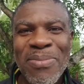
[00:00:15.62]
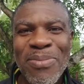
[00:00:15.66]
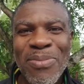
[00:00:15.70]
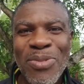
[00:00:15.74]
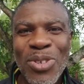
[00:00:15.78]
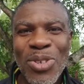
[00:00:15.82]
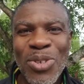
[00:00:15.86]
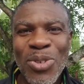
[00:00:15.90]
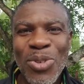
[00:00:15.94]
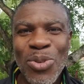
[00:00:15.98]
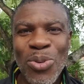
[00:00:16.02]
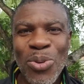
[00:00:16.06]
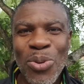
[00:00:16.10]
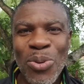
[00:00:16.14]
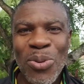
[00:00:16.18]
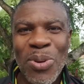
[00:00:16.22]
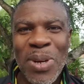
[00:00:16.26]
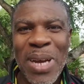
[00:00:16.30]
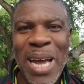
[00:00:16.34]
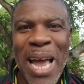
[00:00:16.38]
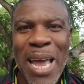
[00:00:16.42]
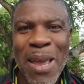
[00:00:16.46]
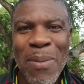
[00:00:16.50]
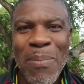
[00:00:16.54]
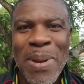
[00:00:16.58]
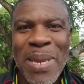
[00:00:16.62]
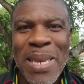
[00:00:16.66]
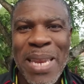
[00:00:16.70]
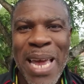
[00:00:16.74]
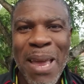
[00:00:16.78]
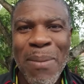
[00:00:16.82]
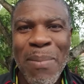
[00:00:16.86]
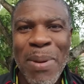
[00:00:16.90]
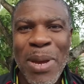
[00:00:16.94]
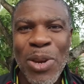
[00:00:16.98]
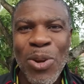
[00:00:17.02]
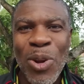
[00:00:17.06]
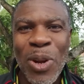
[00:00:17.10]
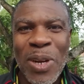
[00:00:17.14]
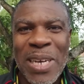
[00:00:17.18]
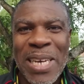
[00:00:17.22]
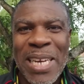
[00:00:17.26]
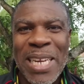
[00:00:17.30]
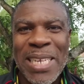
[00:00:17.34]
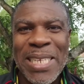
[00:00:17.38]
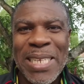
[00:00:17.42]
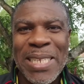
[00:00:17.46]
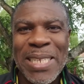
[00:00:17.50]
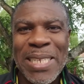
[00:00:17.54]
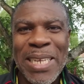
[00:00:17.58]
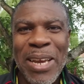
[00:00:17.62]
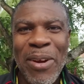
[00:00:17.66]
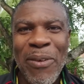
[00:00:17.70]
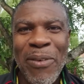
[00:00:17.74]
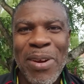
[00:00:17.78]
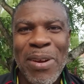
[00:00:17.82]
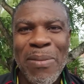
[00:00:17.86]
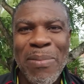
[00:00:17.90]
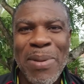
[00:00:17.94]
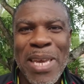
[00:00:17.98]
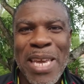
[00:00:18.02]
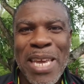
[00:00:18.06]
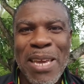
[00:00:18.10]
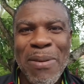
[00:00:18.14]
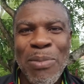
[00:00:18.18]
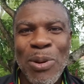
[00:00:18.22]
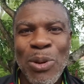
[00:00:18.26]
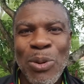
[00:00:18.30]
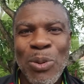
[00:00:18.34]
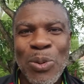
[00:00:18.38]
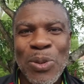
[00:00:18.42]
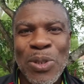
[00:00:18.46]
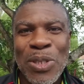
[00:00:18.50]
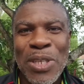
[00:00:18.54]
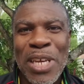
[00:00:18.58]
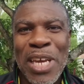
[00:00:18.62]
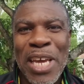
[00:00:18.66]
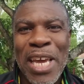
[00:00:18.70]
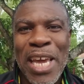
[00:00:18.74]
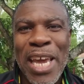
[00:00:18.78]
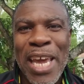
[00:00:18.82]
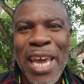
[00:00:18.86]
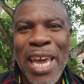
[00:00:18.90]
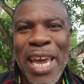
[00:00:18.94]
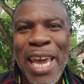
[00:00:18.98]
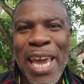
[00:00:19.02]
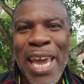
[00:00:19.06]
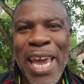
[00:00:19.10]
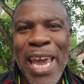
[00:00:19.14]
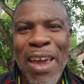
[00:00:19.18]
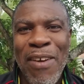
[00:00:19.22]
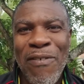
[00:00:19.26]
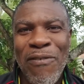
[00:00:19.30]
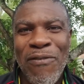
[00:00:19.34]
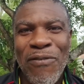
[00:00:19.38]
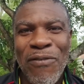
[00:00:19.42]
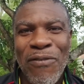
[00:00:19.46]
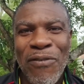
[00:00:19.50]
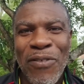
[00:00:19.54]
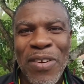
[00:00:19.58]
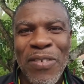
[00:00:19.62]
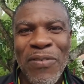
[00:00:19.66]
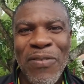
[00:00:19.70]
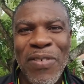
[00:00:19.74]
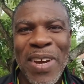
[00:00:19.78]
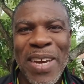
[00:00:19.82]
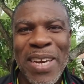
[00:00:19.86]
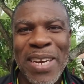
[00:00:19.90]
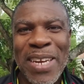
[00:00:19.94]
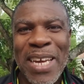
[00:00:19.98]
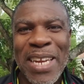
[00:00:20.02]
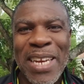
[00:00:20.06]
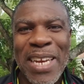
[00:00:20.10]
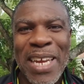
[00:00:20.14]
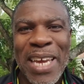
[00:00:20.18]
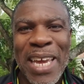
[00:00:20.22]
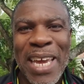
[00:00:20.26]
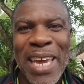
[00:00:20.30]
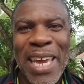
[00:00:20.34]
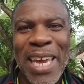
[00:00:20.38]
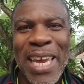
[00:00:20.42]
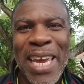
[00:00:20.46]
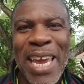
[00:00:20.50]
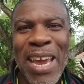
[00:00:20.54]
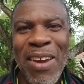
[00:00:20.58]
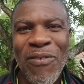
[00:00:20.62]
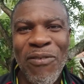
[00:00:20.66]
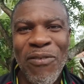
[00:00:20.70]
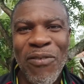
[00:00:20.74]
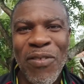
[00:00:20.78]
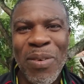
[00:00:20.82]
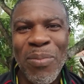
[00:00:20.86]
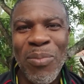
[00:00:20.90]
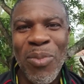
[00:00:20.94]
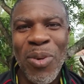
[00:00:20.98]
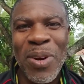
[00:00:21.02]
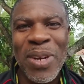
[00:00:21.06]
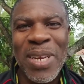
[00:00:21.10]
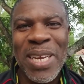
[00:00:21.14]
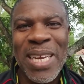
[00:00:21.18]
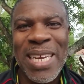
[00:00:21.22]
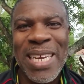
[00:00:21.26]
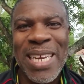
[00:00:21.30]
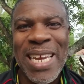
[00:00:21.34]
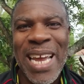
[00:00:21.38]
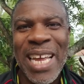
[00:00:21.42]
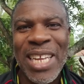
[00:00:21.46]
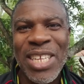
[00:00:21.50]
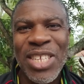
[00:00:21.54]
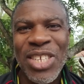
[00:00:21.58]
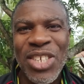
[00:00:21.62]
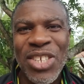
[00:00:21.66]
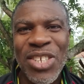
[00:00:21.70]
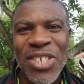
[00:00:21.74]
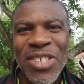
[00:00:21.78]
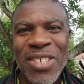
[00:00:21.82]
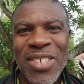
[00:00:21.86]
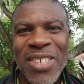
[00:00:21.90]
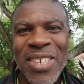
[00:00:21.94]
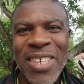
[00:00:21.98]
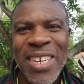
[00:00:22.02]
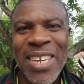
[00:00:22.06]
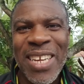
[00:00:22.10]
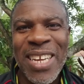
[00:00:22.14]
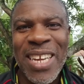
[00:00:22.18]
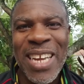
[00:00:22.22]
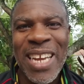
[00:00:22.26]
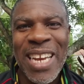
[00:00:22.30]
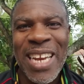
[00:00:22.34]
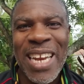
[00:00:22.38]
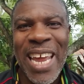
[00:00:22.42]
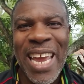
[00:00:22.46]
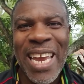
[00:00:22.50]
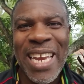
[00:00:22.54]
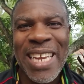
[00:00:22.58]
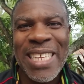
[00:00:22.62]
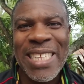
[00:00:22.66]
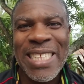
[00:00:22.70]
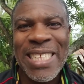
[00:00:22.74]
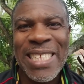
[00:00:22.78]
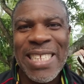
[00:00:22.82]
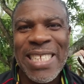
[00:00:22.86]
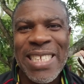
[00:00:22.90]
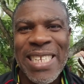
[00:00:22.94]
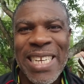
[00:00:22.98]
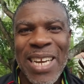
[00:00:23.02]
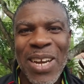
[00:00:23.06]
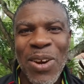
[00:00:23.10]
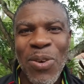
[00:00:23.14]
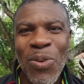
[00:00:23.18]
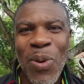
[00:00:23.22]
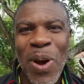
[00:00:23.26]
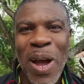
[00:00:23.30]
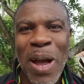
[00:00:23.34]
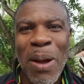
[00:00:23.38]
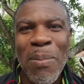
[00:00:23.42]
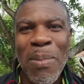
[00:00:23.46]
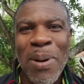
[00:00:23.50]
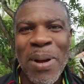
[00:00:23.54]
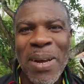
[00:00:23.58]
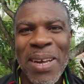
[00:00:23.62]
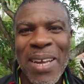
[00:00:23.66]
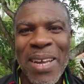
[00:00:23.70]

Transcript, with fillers: So, I mean, I may not necessarily be able to say everything that everybody catch, like Tikwaba.